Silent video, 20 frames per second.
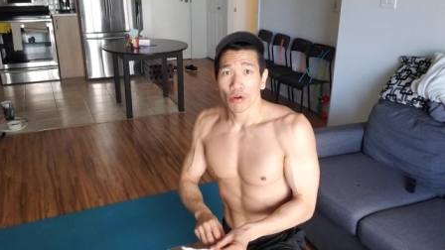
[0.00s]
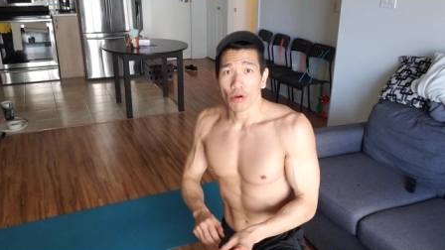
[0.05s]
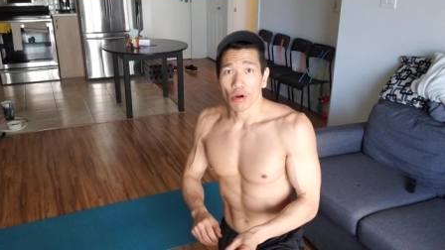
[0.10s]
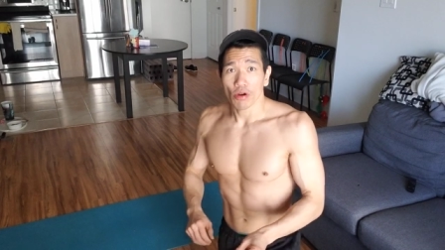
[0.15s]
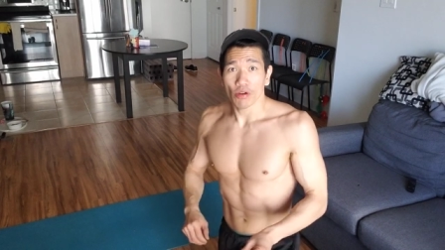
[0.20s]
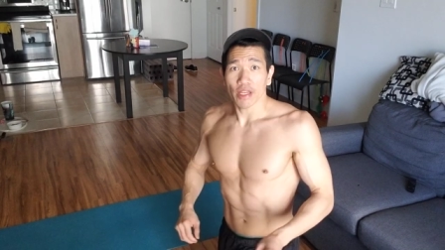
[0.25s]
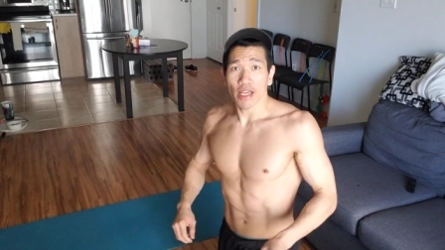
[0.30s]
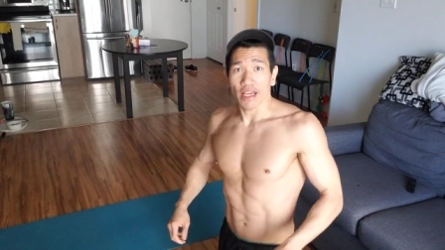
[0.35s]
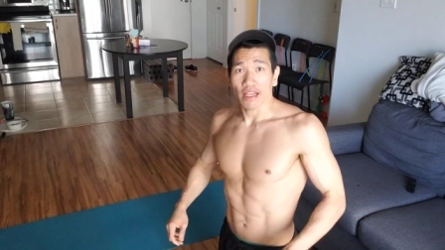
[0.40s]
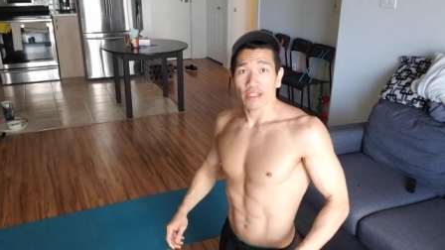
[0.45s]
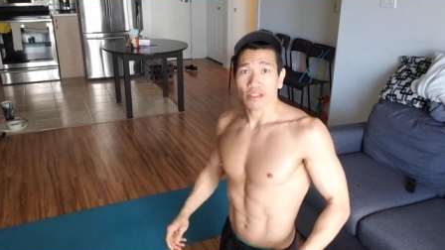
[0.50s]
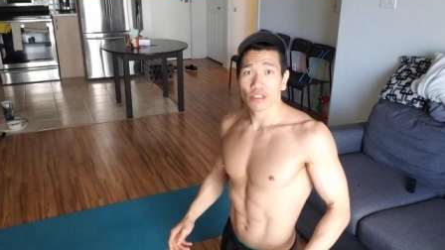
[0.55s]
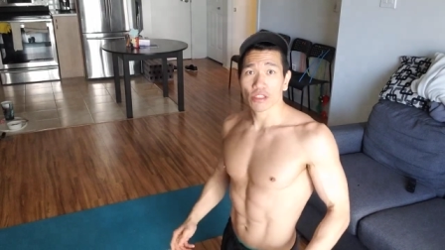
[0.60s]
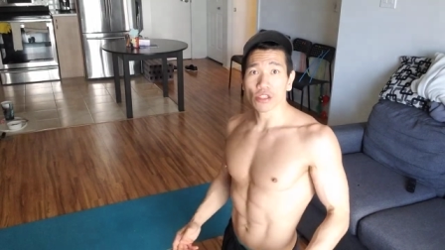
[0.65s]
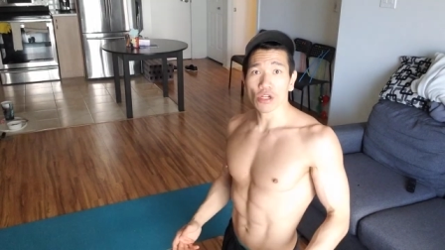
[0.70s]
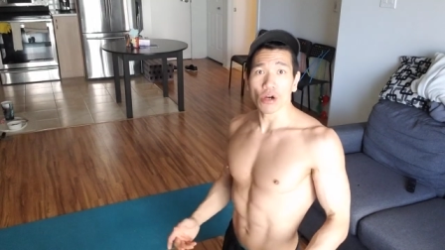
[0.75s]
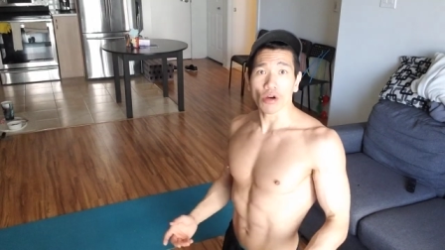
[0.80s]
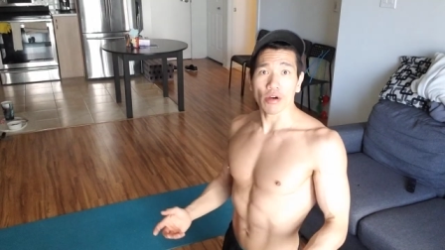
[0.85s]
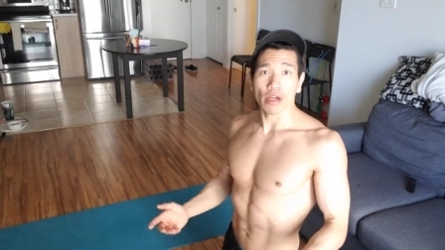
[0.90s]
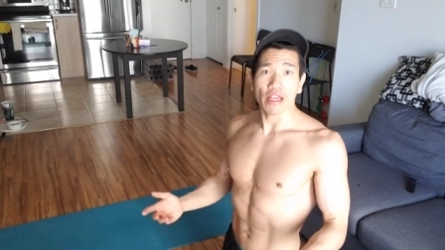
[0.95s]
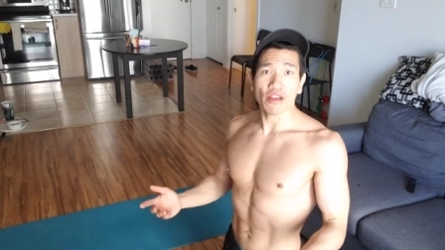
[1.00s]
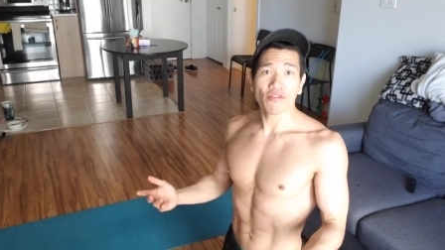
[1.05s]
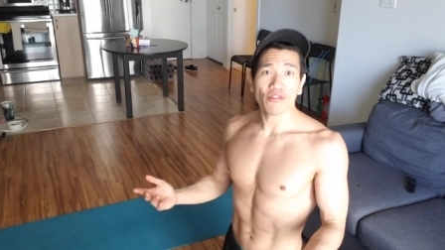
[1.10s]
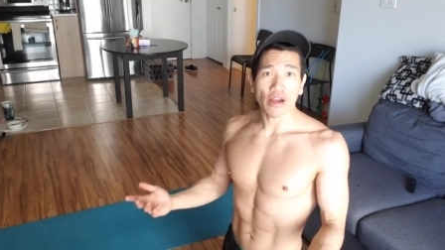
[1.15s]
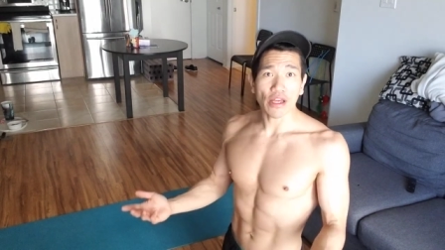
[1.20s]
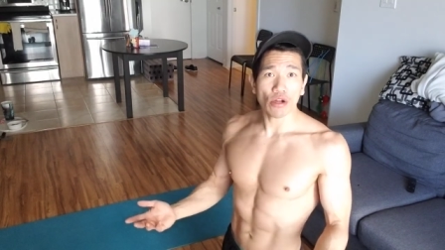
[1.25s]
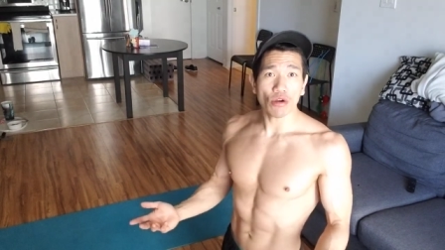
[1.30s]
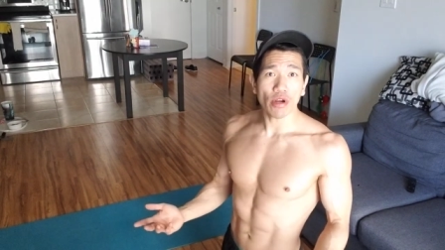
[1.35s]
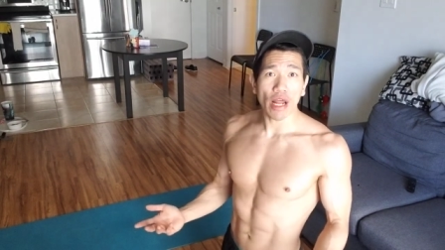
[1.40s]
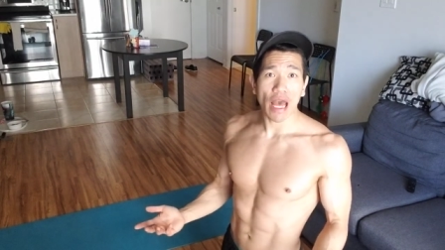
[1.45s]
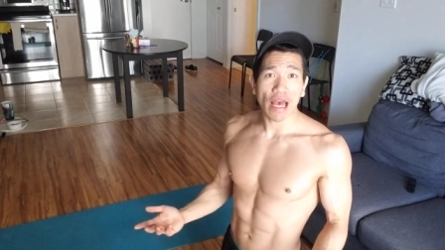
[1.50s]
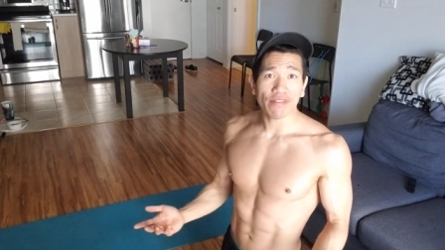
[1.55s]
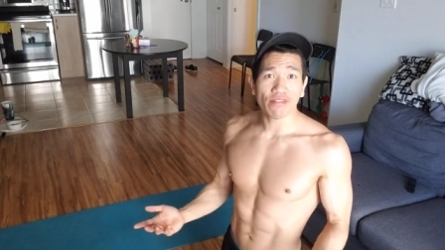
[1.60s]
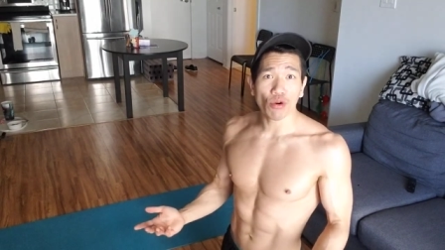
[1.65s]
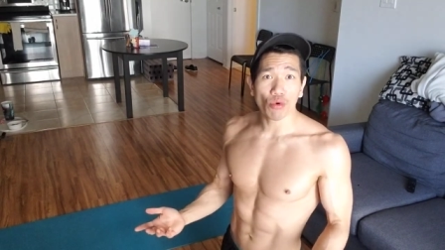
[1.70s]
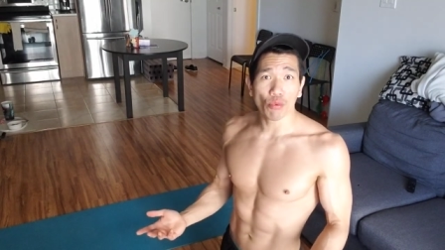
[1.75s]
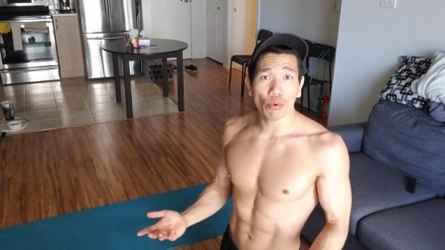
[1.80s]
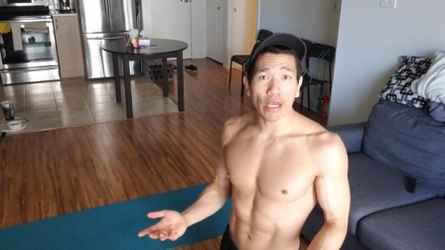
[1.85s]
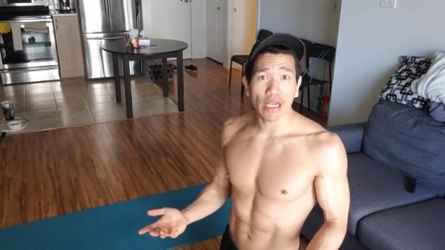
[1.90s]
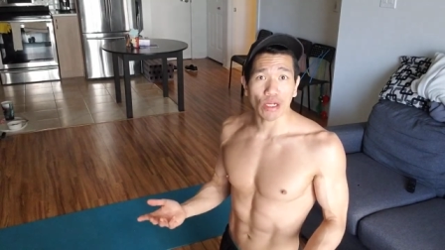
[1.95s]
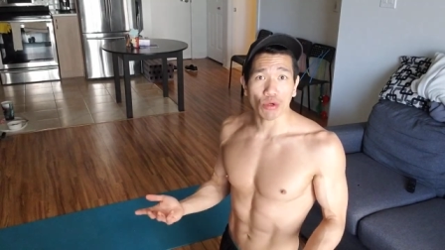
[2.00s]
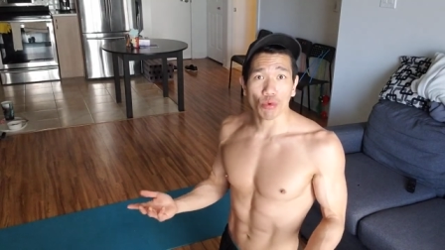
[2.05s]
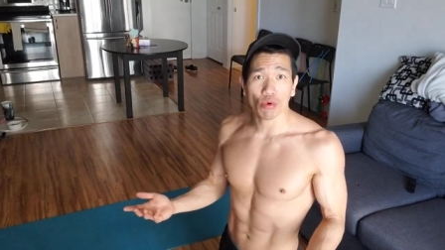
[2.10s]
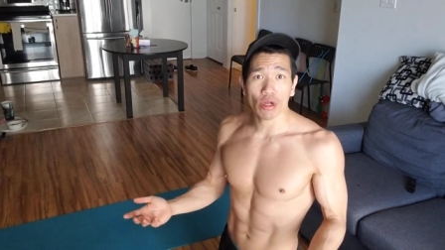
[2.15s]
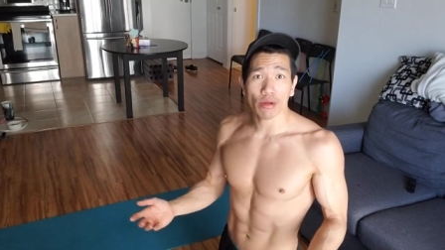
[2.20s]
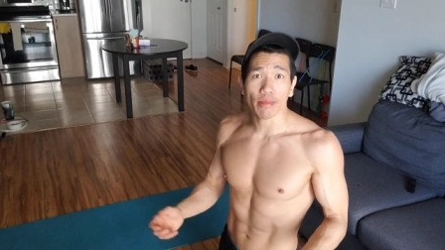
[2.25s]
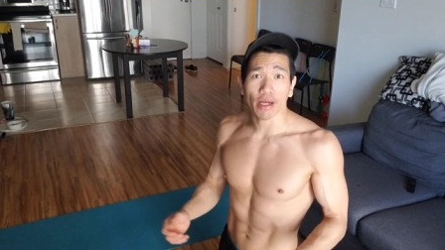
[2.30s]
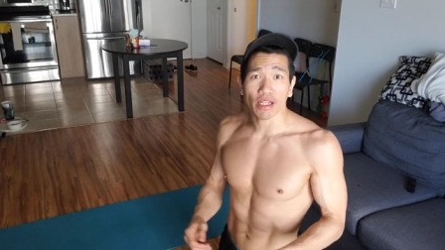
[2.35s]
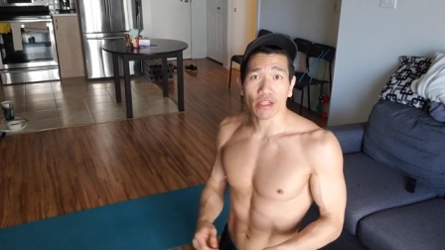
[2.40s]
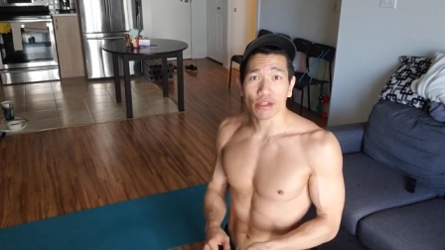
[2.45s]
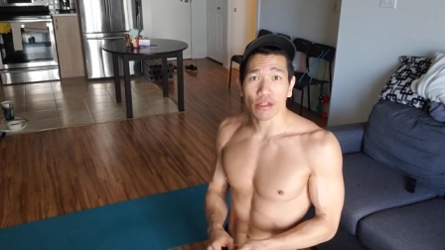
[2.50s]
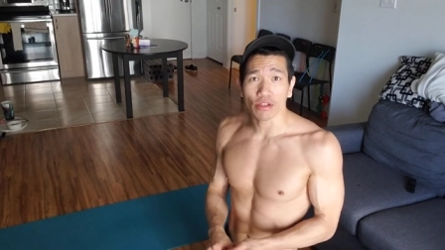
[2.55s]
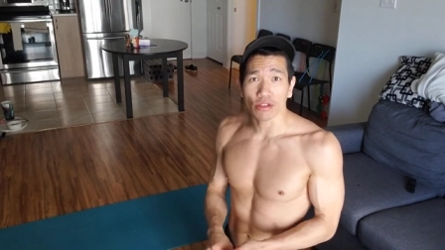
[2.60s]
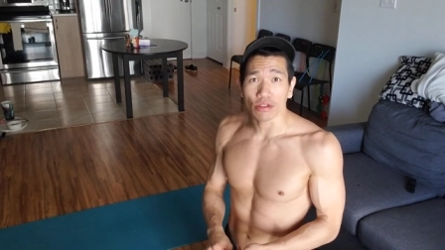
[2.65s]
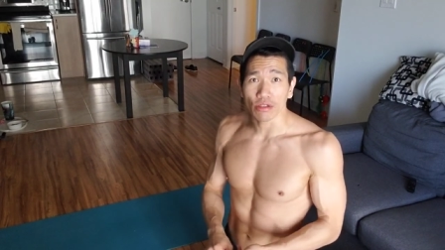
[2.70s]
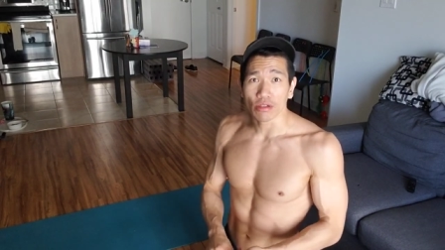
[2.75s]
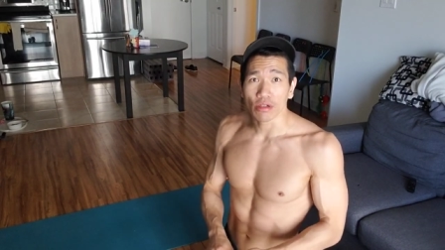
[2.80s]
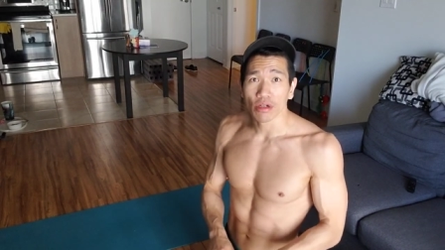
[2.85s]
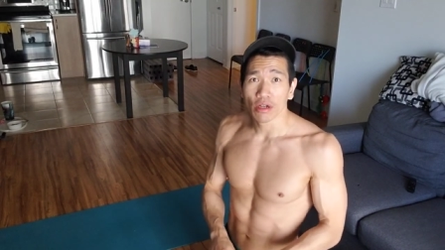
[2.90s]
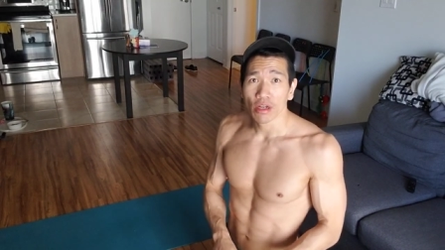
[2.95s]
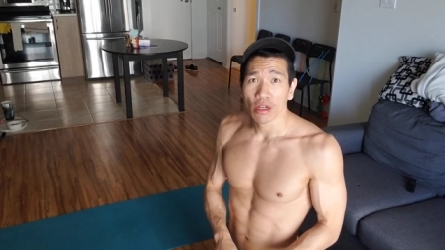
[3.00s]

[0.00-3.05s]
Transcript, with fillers: Okay, so if I don't have a weight, what am I gonna do?